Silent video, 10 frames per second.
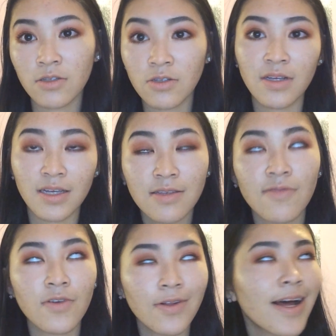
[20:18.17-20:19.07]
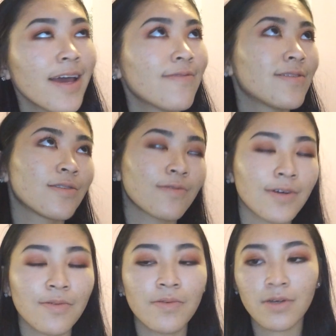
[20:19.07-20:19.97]
2 years of your life
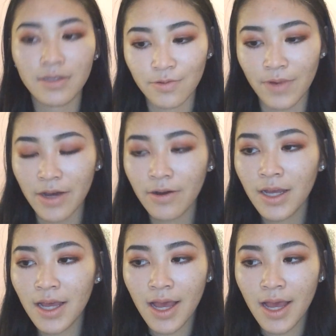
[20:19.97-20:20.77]
as well.